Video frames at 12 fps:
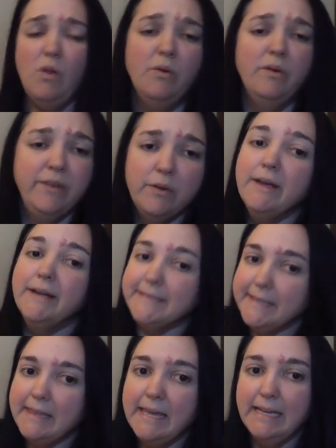If you get
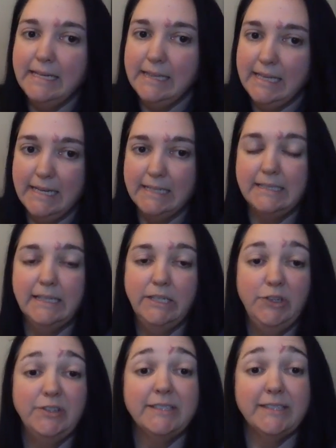to the end of this and
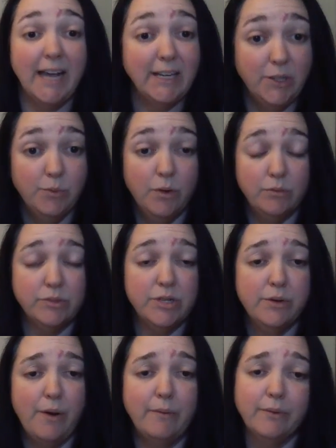you decide you want to,
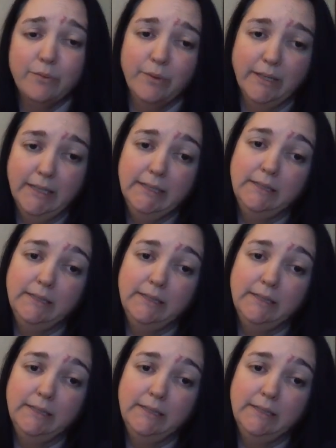I would really